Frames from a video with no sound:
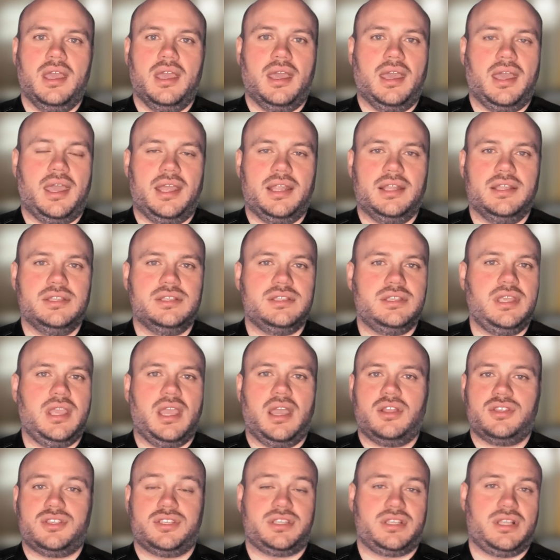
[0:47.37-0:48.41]
And yeah,
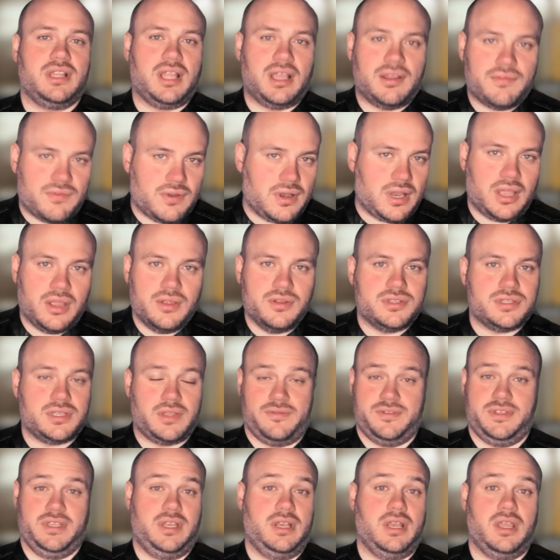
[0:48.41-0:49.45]
I just love loads. I've
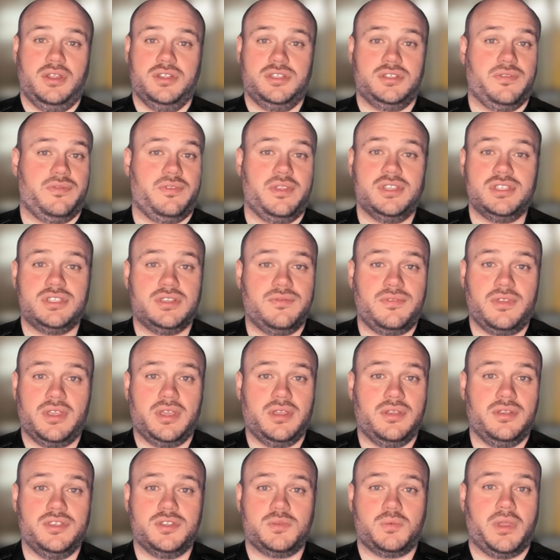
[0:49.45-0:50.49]
seen loads of
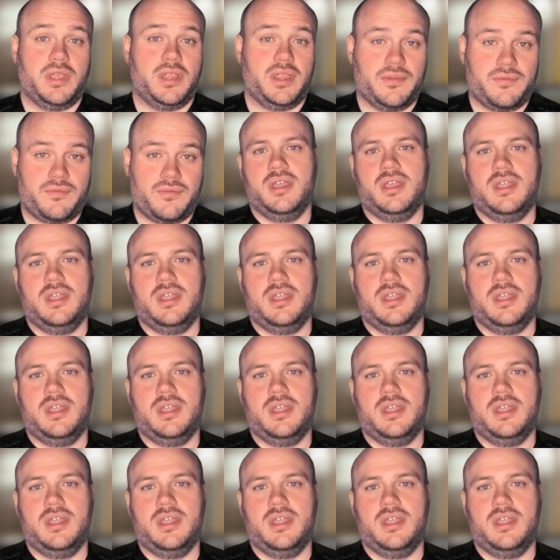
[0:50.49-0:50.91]
interviews where they've